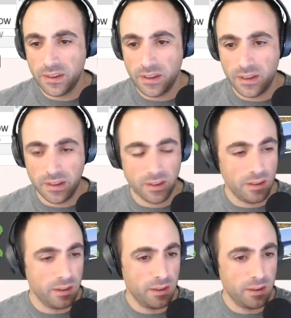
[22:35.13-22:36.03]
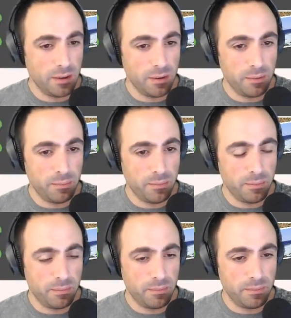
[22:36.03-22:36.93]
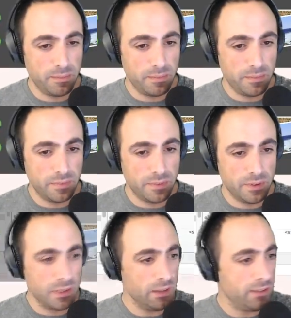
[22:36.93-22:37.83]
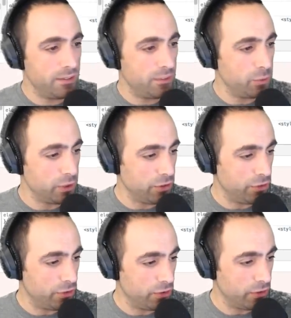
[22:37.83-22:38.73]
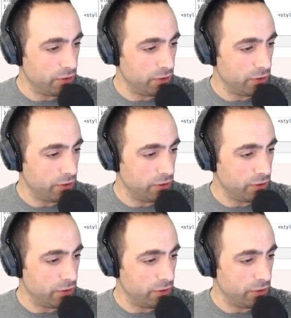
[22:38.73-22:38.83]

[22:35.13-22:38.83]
All right, let's see Twitch.